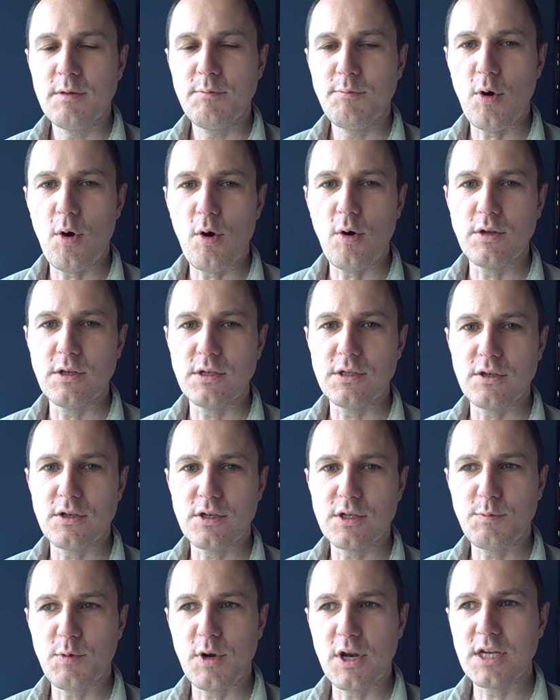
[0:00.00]
ponds or
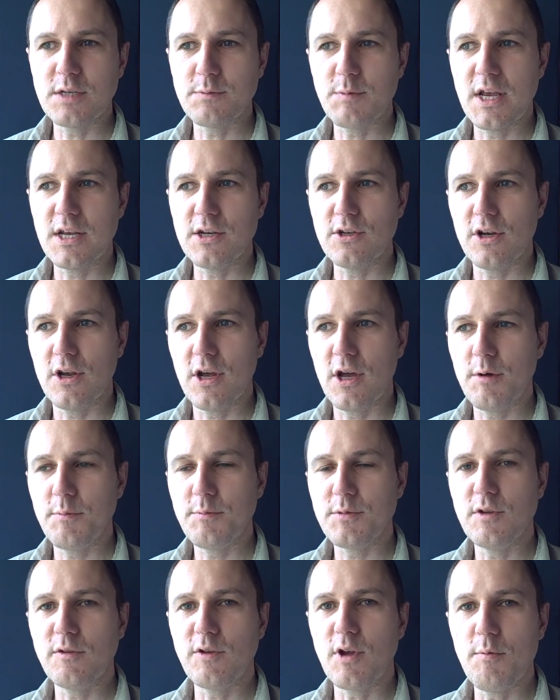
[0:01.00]
springs might dry up,
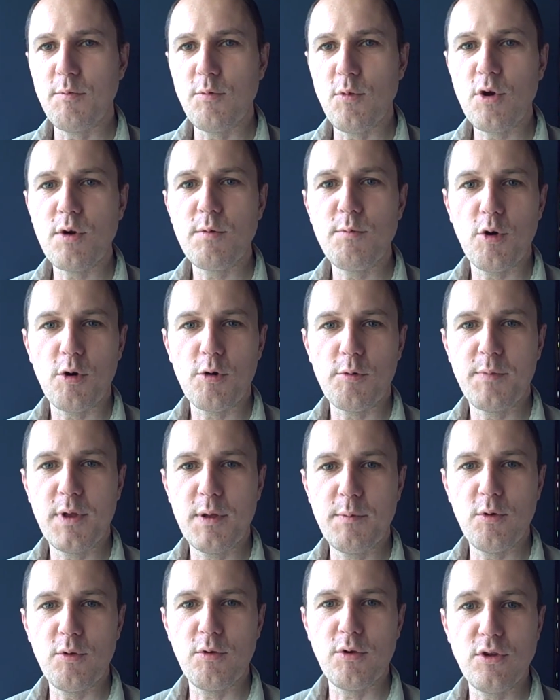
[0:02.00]
so you get more and more
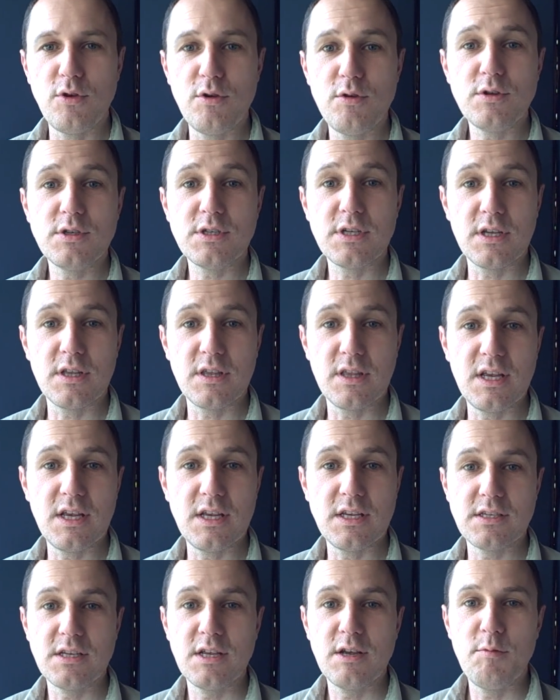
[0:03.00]
people using
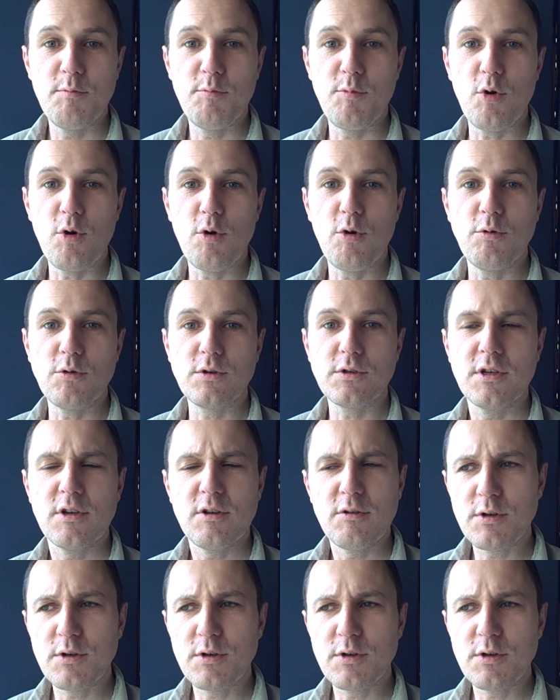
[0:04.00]
these boreholes,